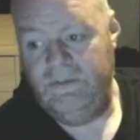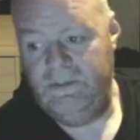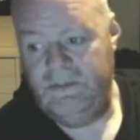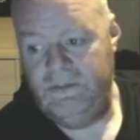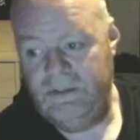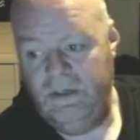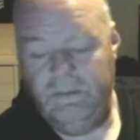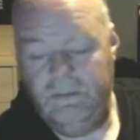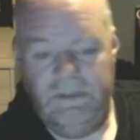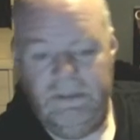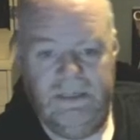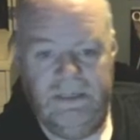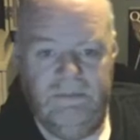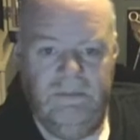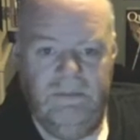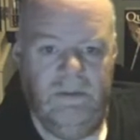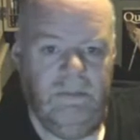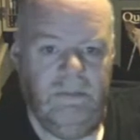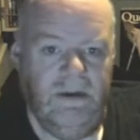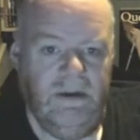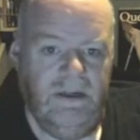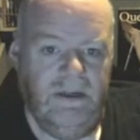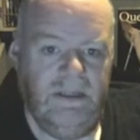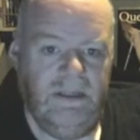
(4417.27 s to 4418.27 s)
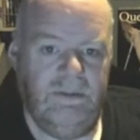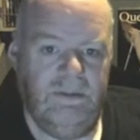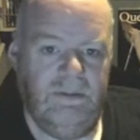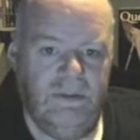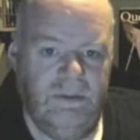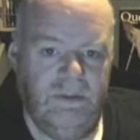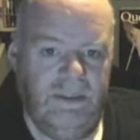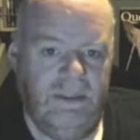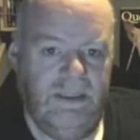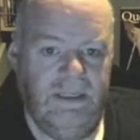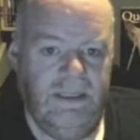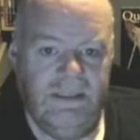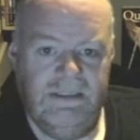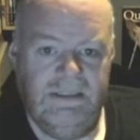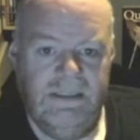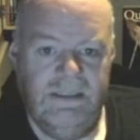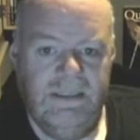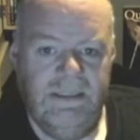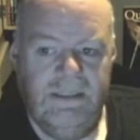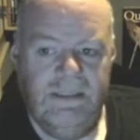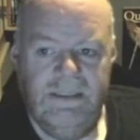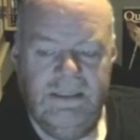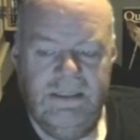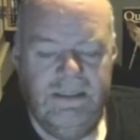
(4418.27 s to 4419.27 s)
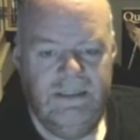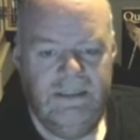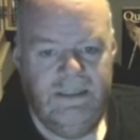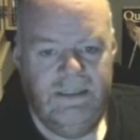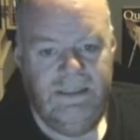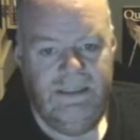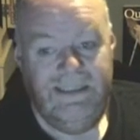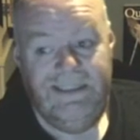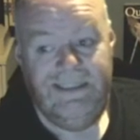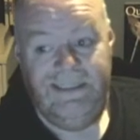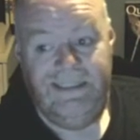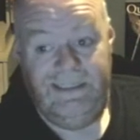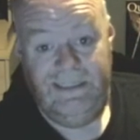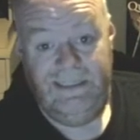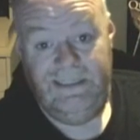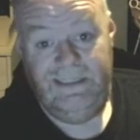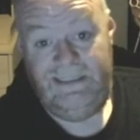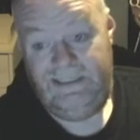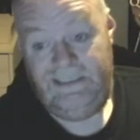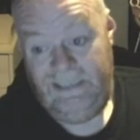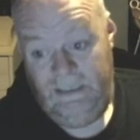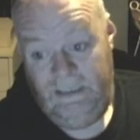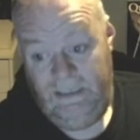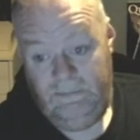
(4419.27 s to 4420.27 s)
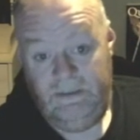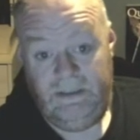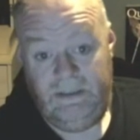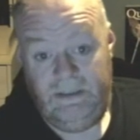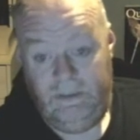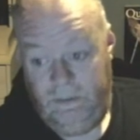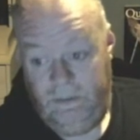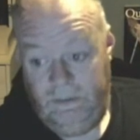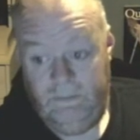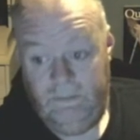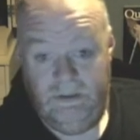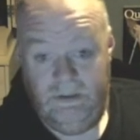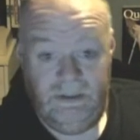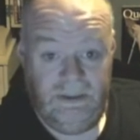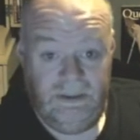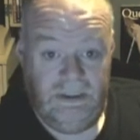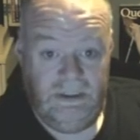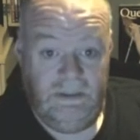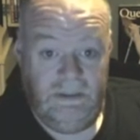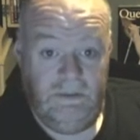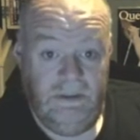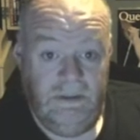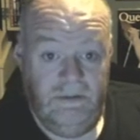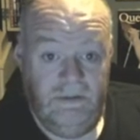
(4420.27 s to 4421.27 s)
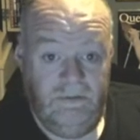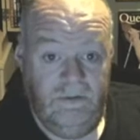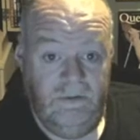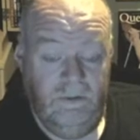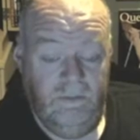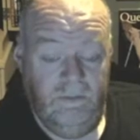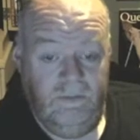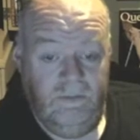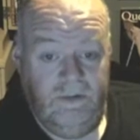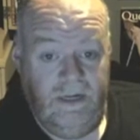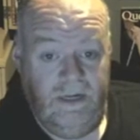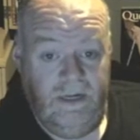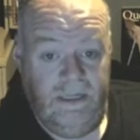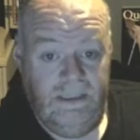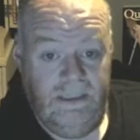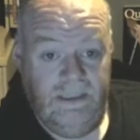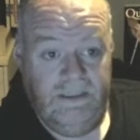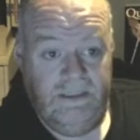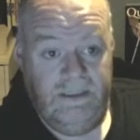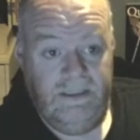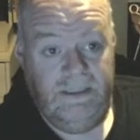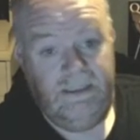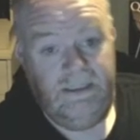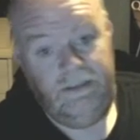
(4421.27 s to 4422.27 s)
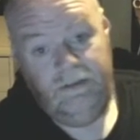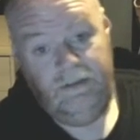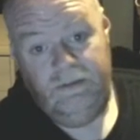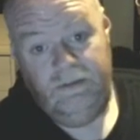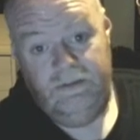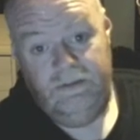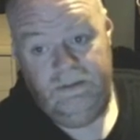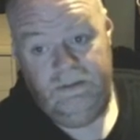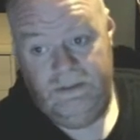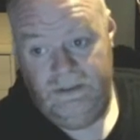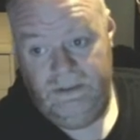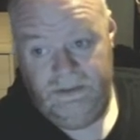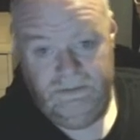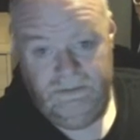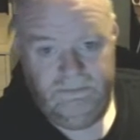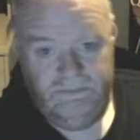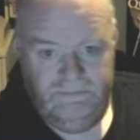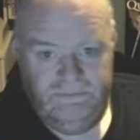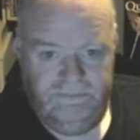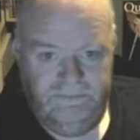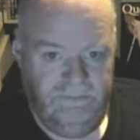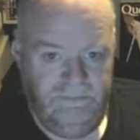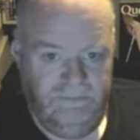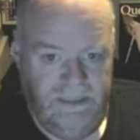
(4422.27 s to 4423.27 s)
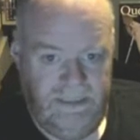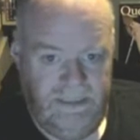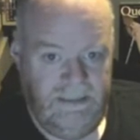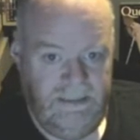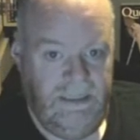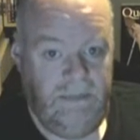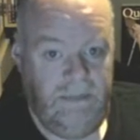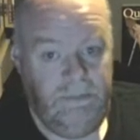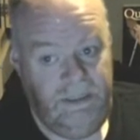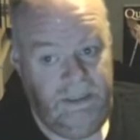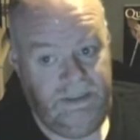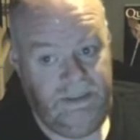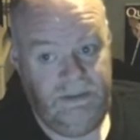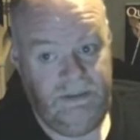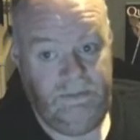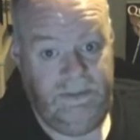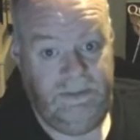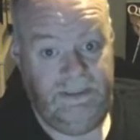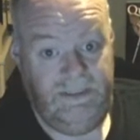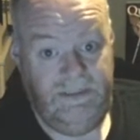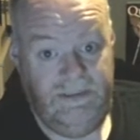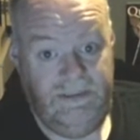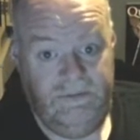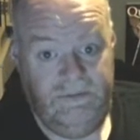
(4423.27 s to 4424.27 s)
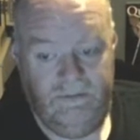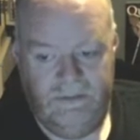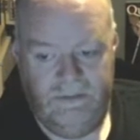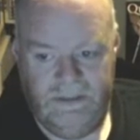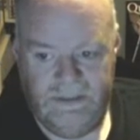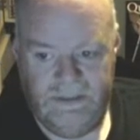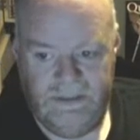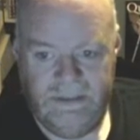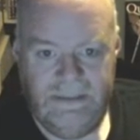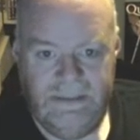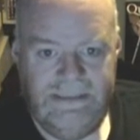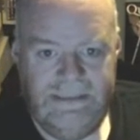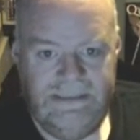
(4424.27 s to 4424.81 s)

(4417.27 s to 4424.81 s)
got to be a market between that." And at the time, the Queen were just doing the film for Highlander. They couldn't make their minds up either for us.